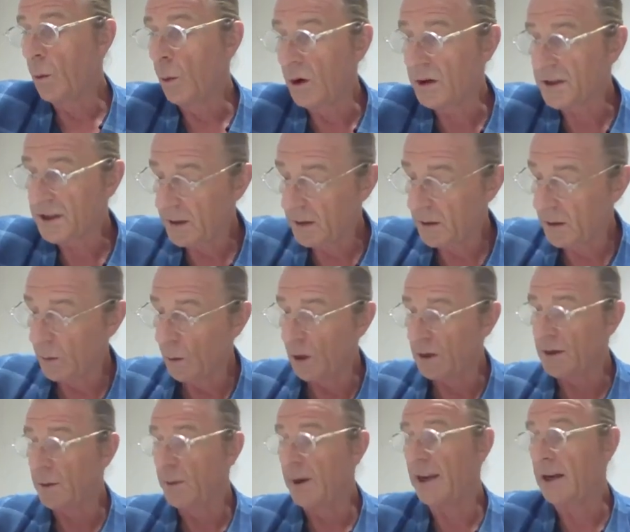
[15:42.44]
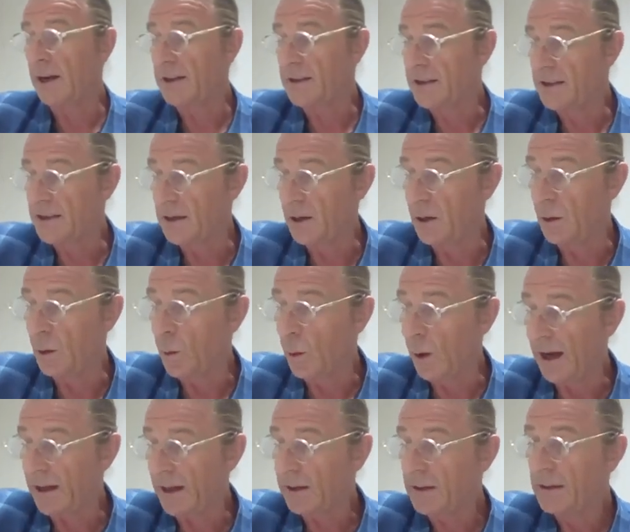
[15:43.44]
what are we going to do?
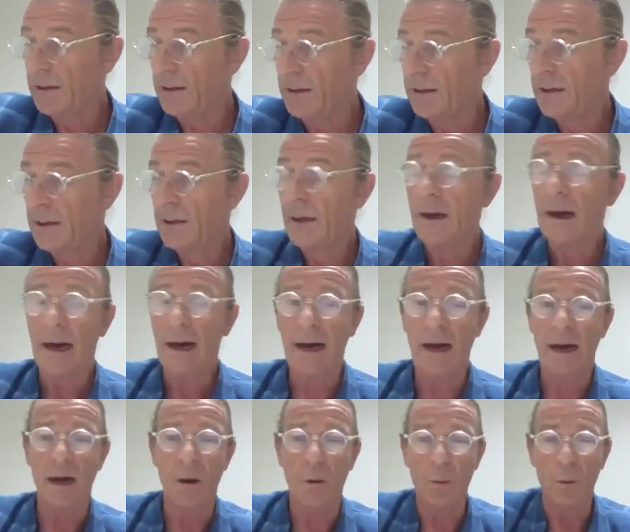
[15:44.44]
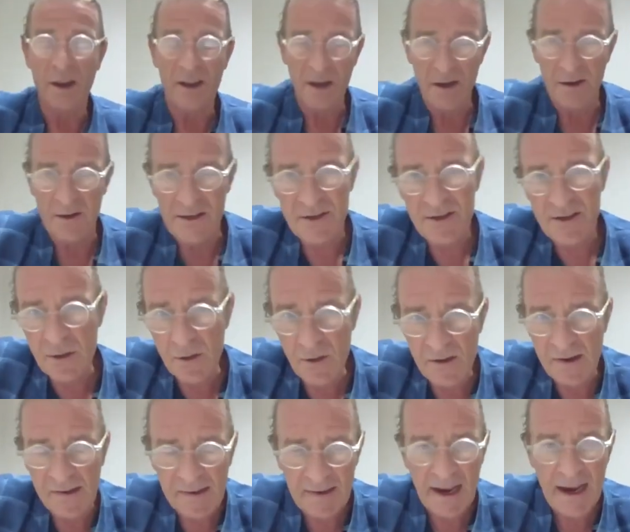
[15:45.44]
Well, we're going to do the
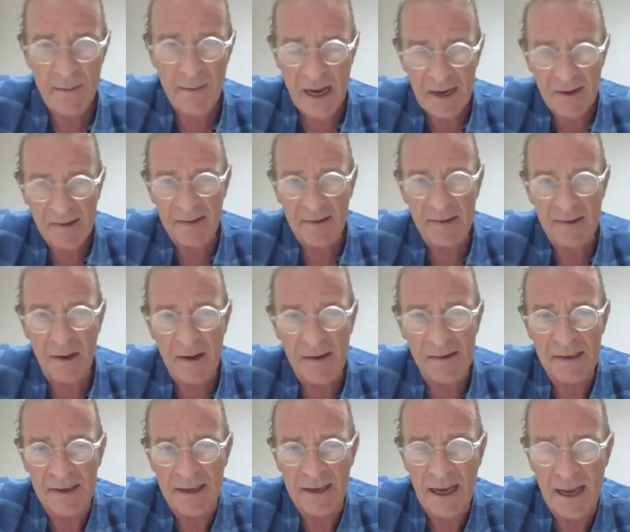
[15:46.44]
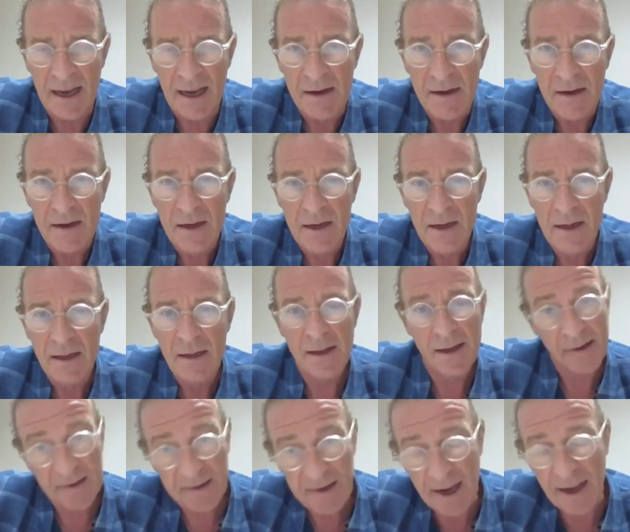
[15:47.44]
same exercise again
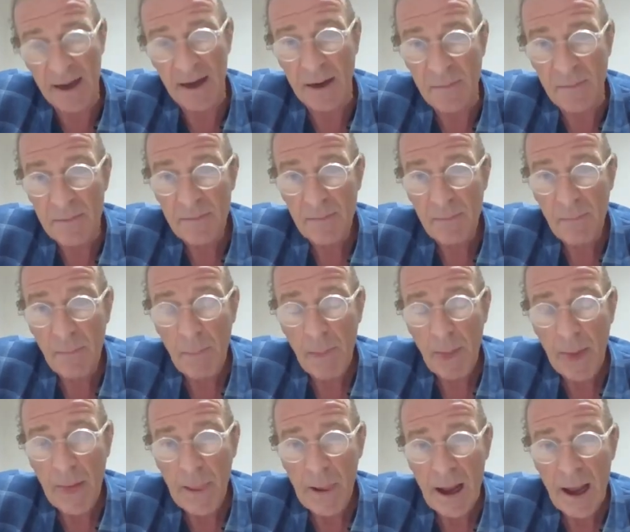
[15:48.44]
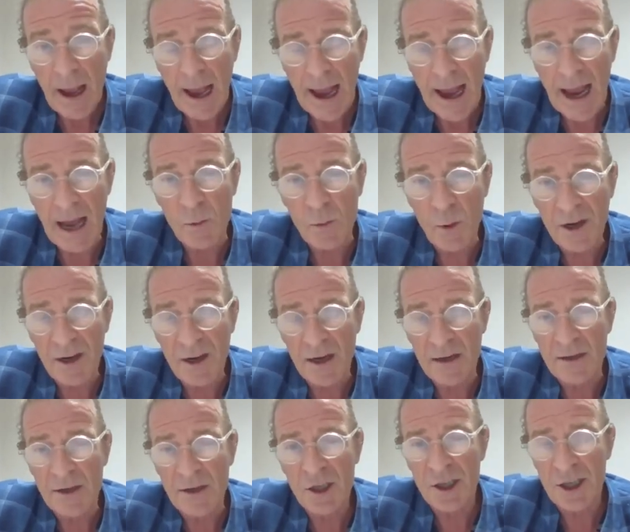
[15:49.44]
this year, and we're
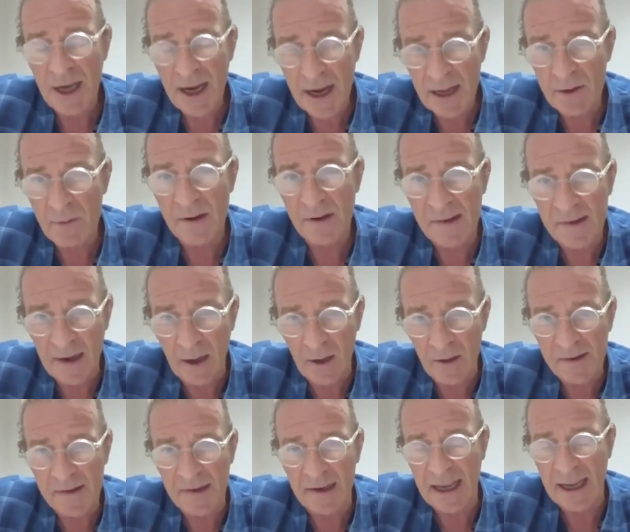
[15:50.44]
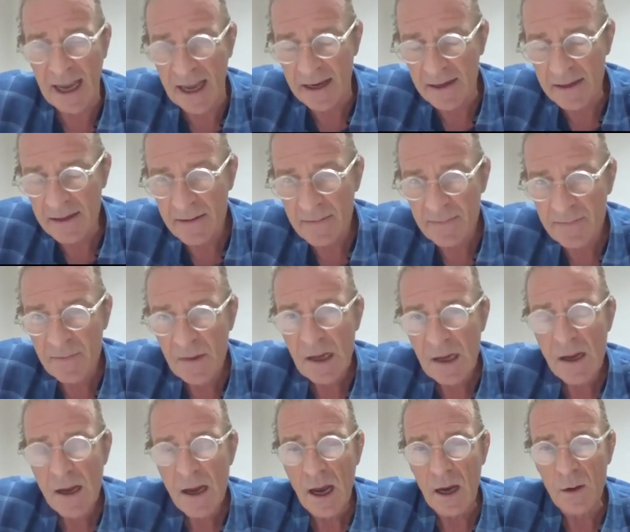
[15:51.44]
going to share the results again,
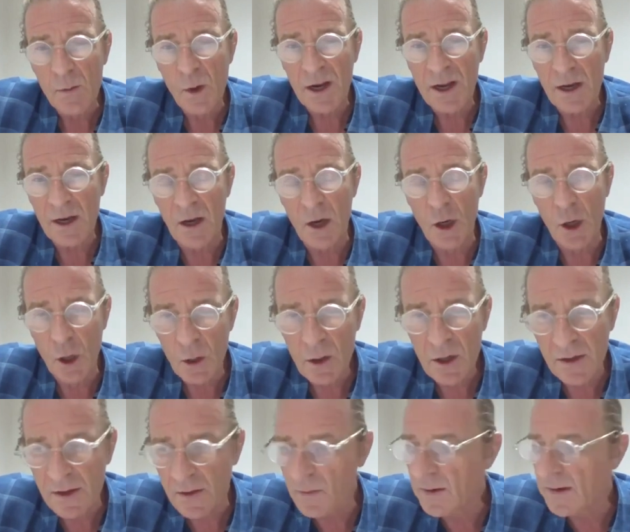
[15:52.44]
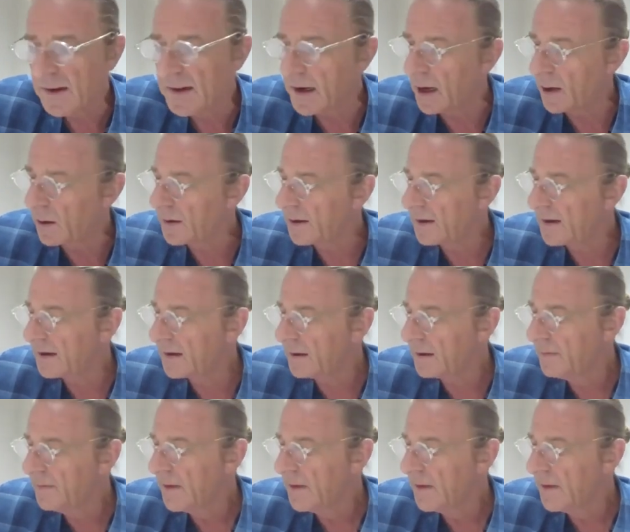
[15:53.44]
and we're going to look at the results,